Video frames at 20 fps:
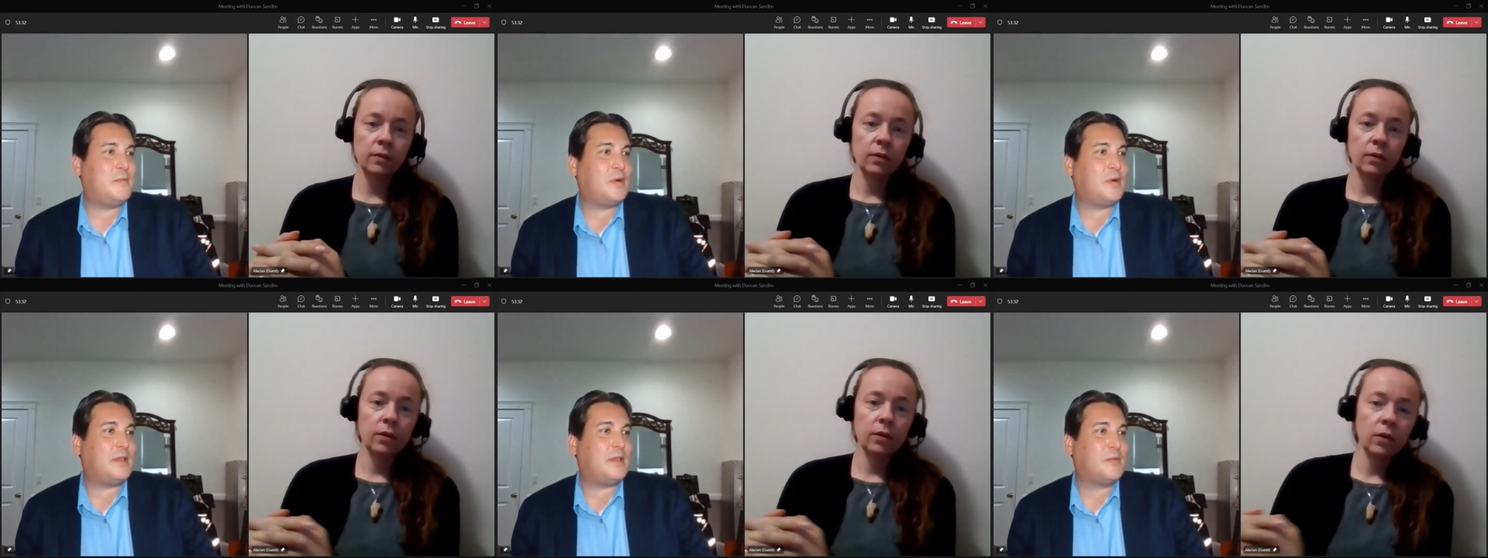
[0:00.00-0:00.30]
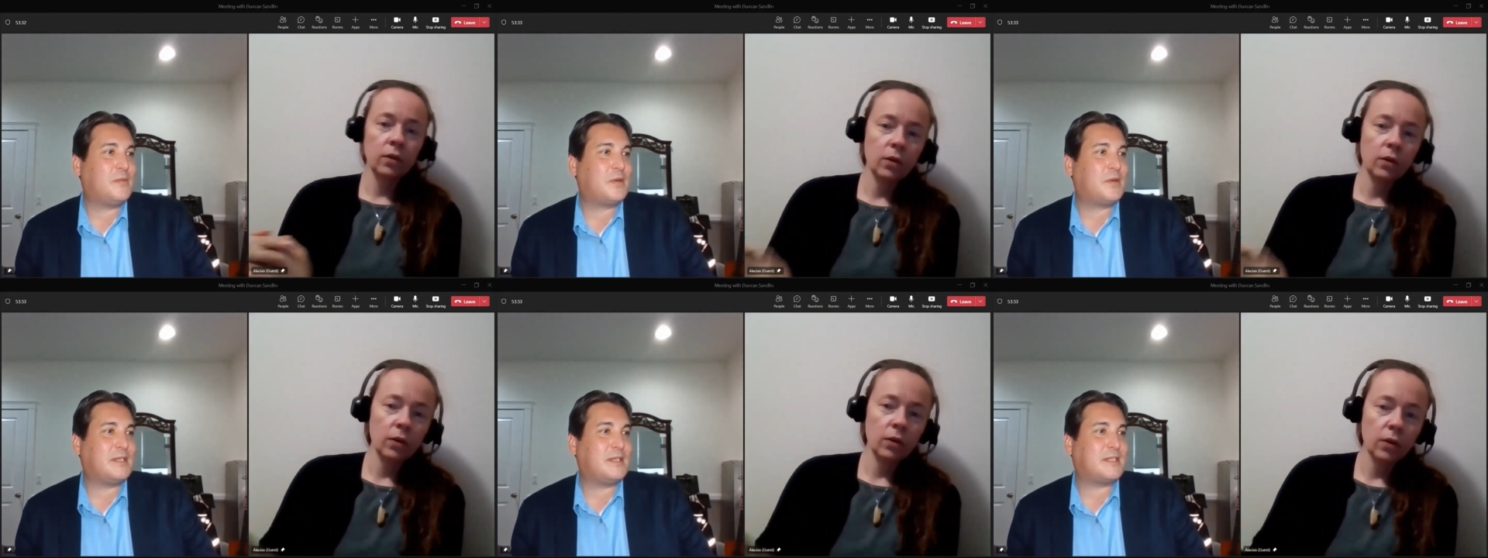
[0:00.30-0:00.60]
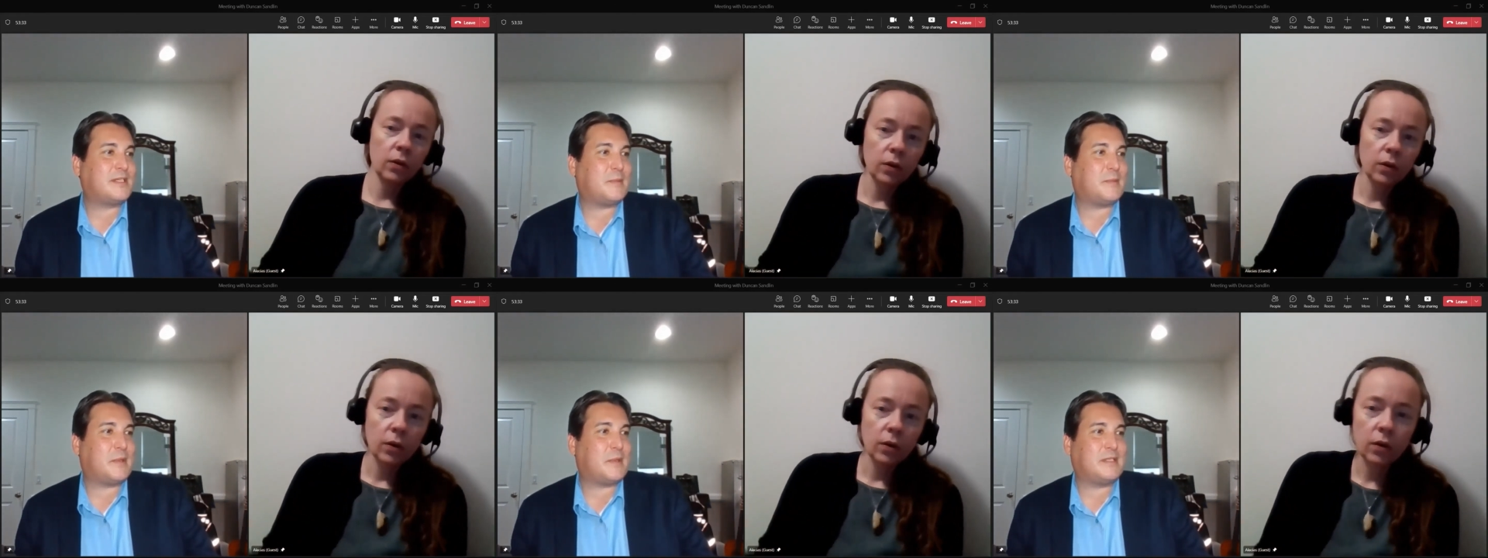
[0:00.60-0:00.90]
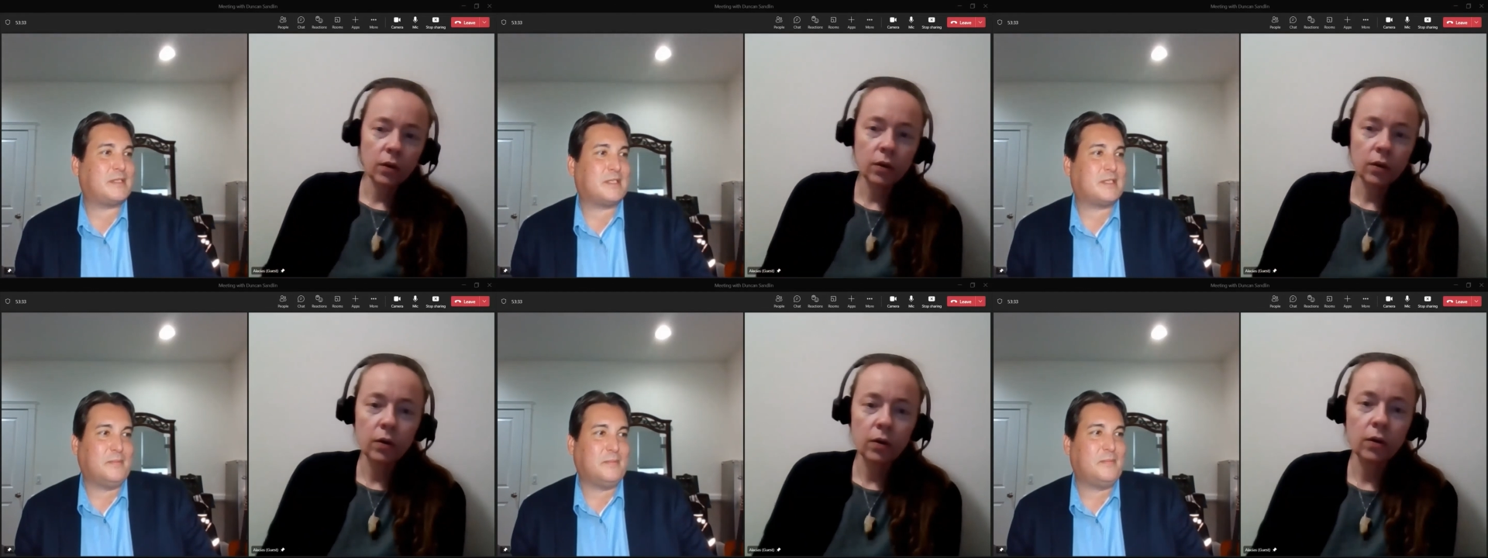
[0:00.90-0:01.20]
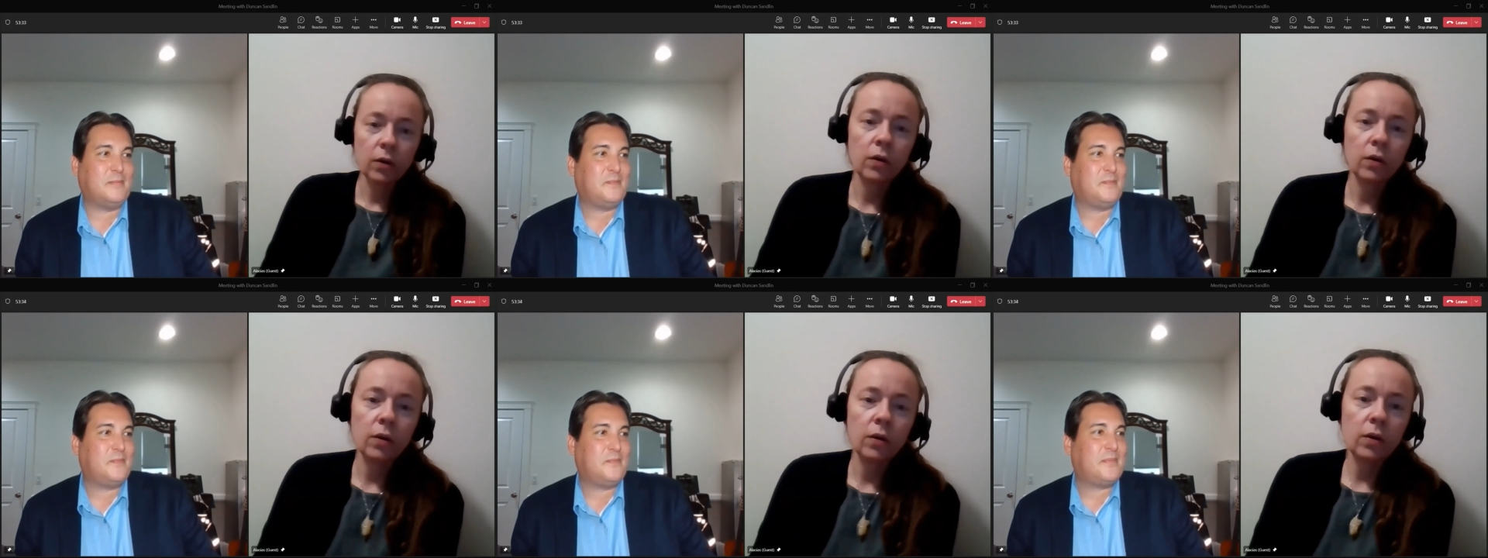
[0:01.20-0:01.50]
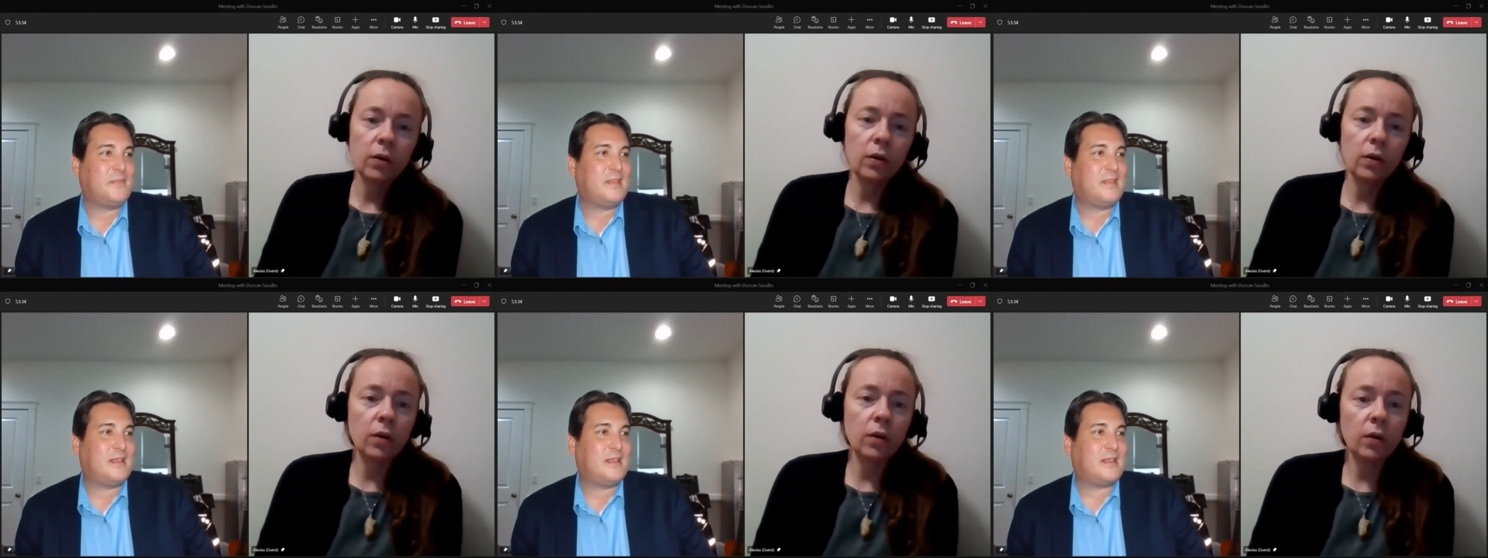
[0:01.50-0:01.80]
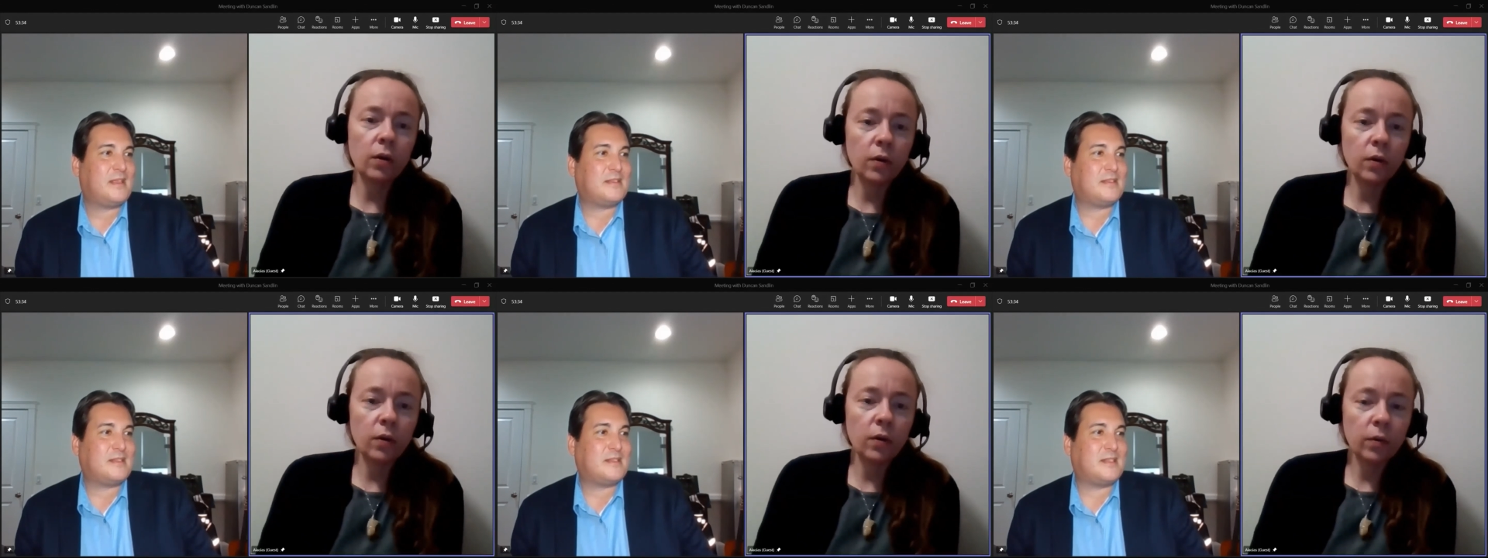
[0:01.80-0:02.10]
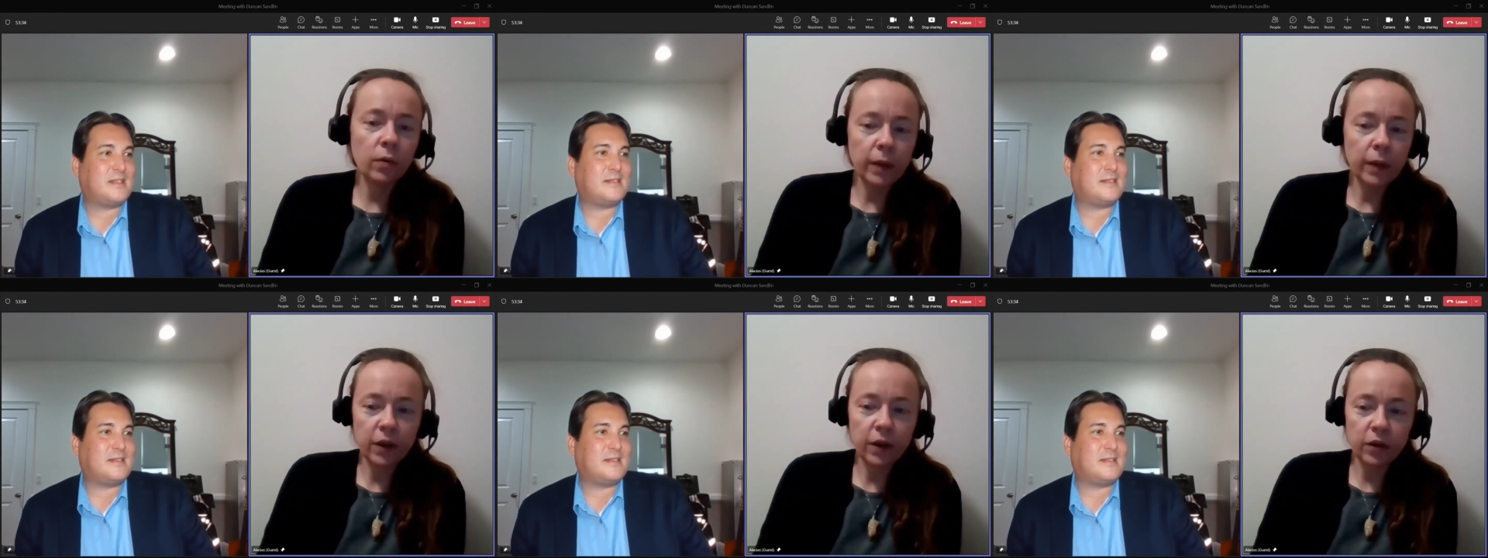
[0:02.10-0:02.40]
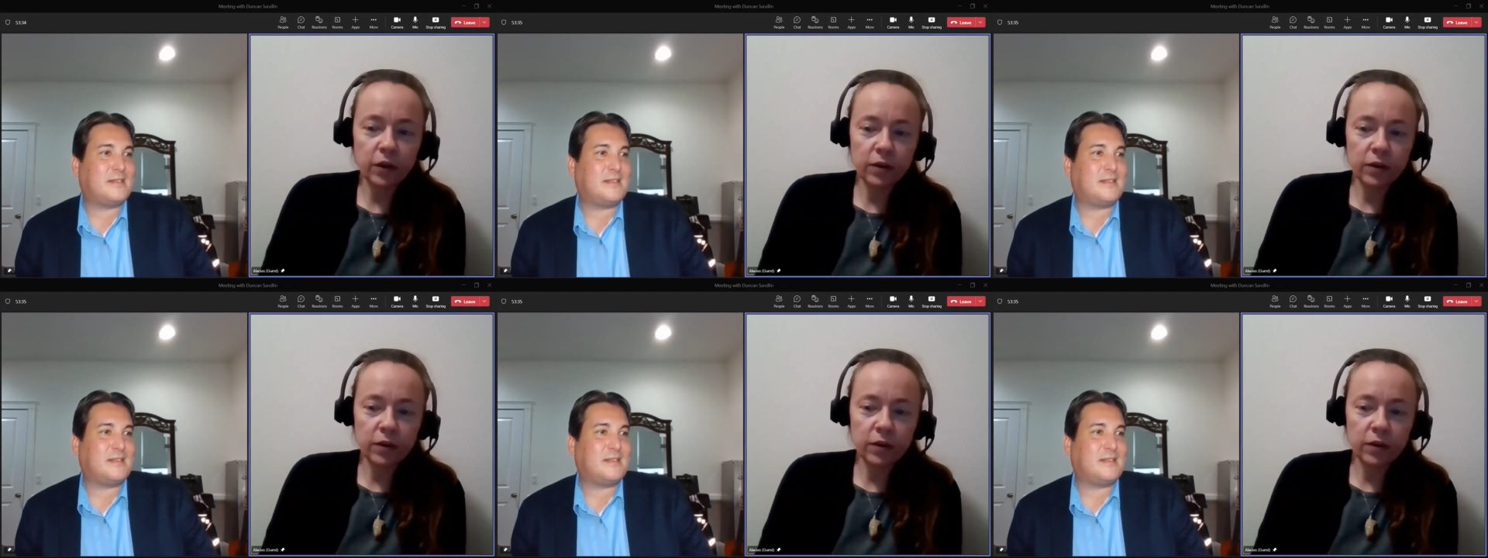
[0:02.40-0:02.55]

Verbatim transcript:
Speaker 1: more, and then we're going to skip ahead some.
Speaker 2: Oh, this is, my